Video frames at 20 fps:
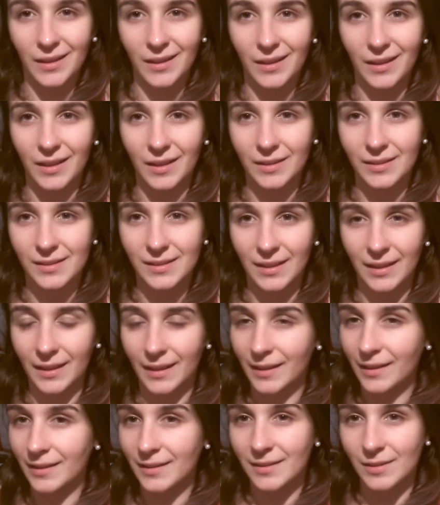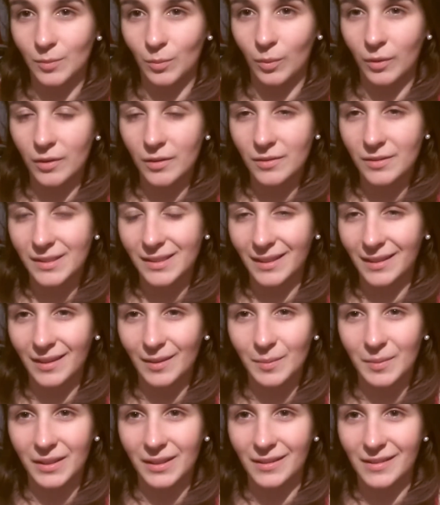and it's like, is the world
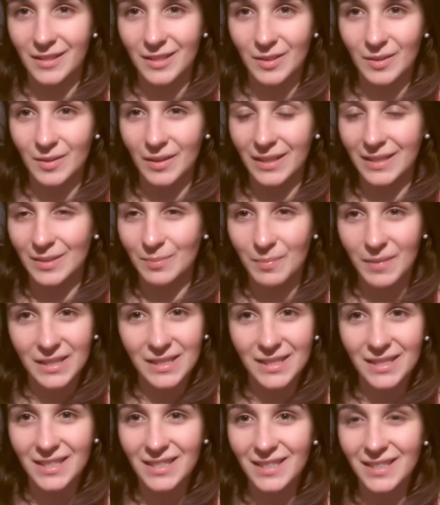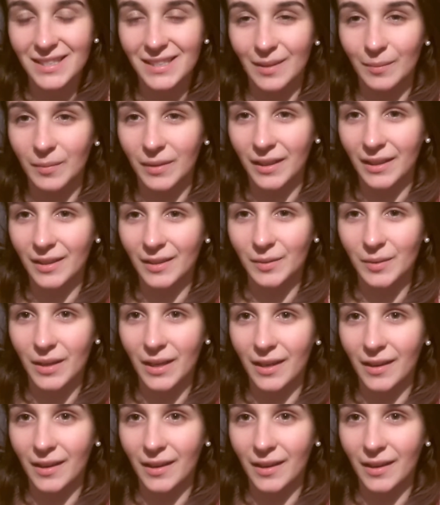sending me these messages? I'm like,